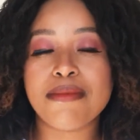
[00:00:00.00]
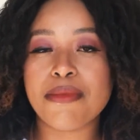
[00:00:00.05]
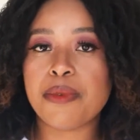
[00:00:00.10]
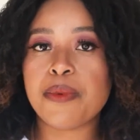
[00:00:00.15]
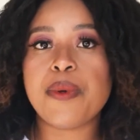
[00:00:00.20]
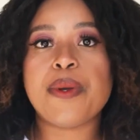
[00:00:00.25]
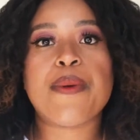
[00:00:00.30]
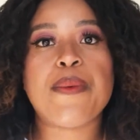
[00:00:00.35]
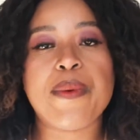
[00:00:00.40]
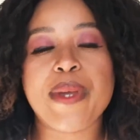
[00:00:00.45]

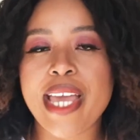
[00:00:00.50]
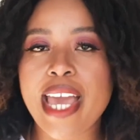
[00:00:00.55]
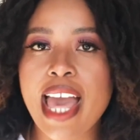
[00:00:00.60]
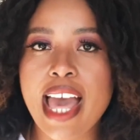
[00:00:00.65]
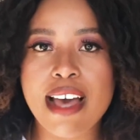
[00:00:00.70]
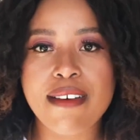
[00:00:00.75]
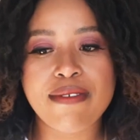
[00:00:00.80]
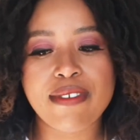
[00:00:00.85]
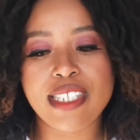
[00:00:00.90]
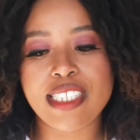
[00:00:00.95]
we
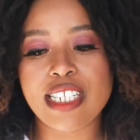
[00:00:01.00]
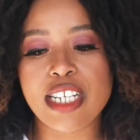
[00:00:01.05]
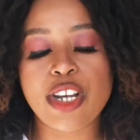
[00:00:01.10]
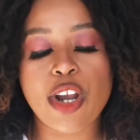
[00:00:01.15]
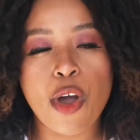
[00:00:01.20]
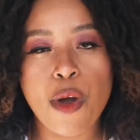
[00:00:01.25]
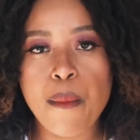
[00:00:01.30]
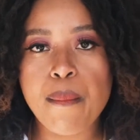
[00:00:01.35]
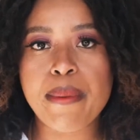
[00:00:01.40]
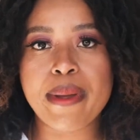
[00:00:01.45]
have, it's an
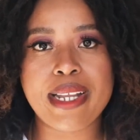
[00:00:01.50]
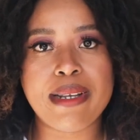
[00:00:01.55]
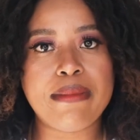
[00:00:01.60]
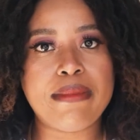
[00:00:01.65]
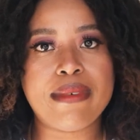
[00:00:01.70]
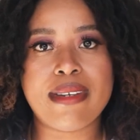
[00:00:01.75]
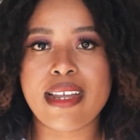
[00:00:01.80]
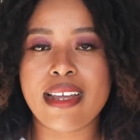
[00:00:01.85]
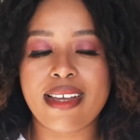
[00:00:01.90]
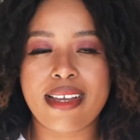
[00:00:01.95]

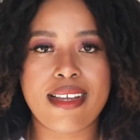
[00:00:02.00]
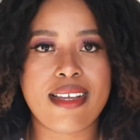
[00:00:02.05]
open